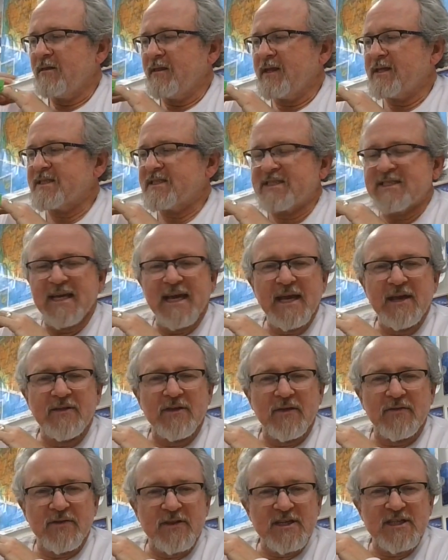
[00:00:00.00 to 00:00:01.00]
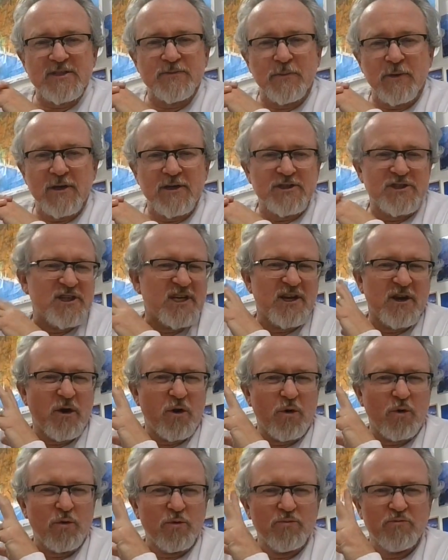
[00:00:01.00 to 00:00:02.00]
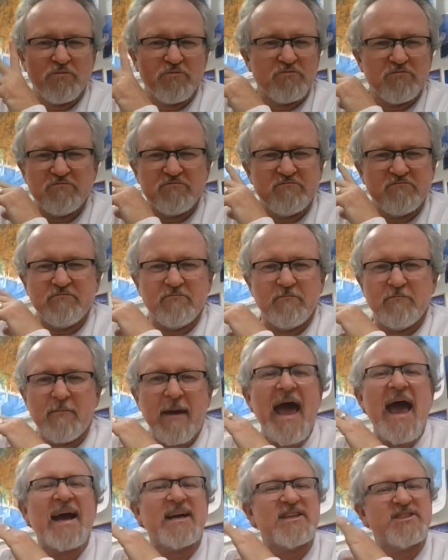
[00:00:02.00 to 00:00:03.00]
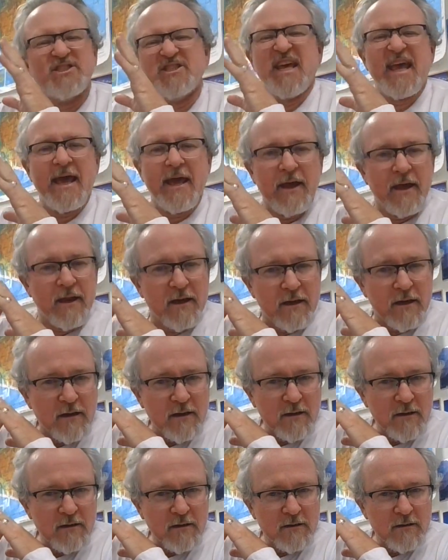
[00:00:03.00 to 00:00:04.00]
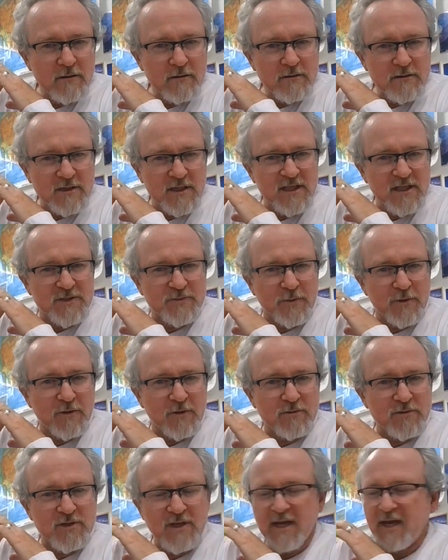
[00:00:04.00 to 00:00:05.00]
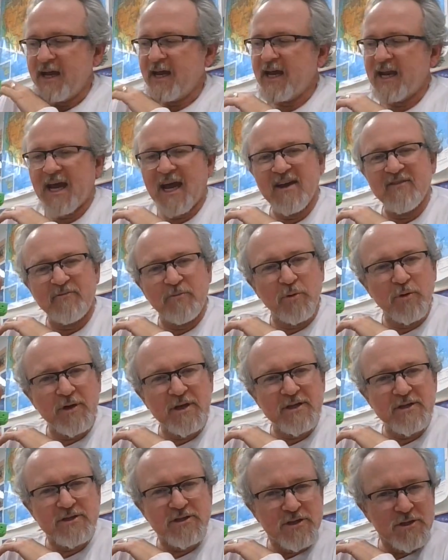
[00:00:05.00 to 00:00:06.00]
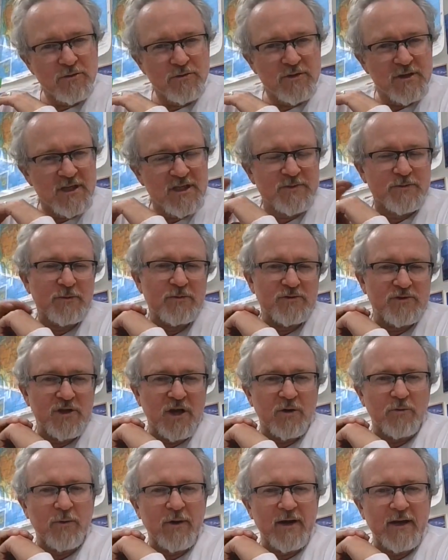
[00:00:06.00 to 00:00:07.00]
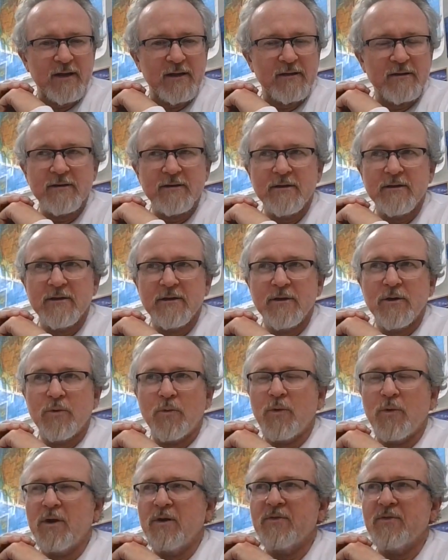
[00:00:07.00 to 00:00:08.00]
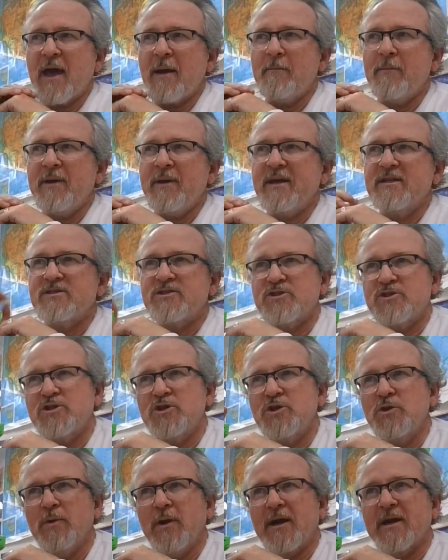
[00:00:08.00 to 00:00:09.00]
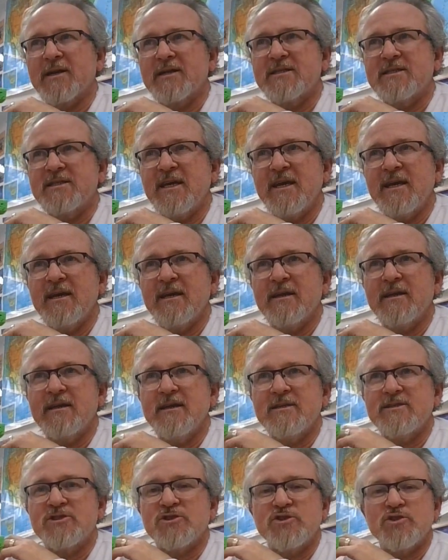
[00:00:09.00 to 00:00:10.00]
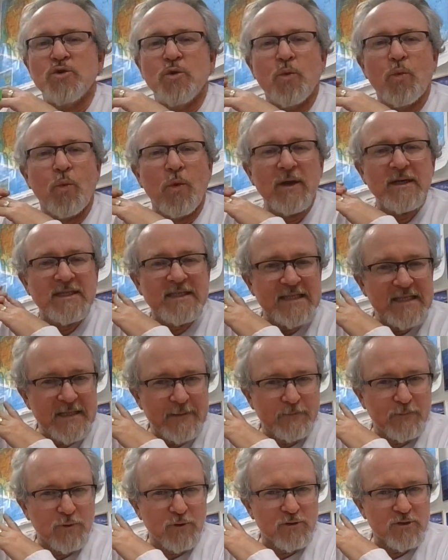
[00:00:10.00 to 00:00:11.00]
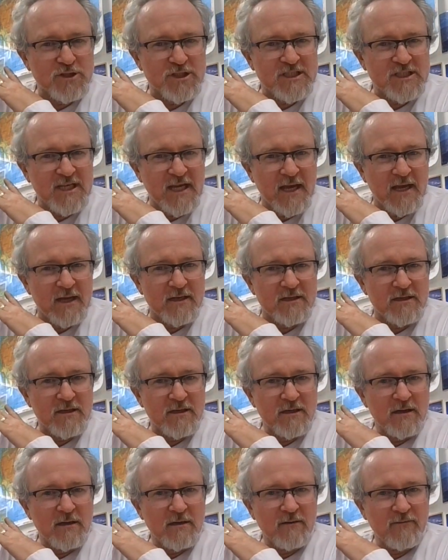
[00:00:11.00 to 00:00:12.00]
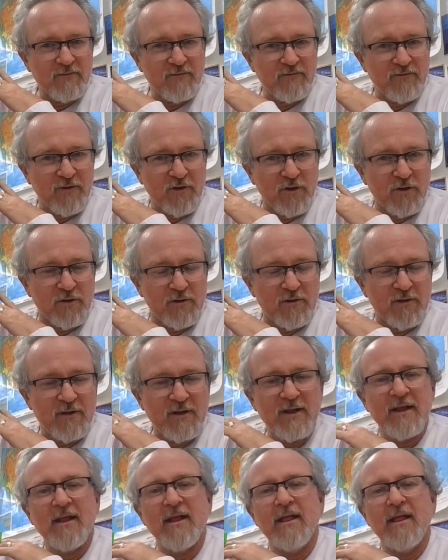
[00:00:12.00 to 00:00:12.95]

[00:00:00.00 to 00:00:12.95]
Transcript: Let's say that this sponge can hold max 10 teaspoons, and I've put in 2 teaspoons already. Well, that means 2 out of 10, it's 20% full.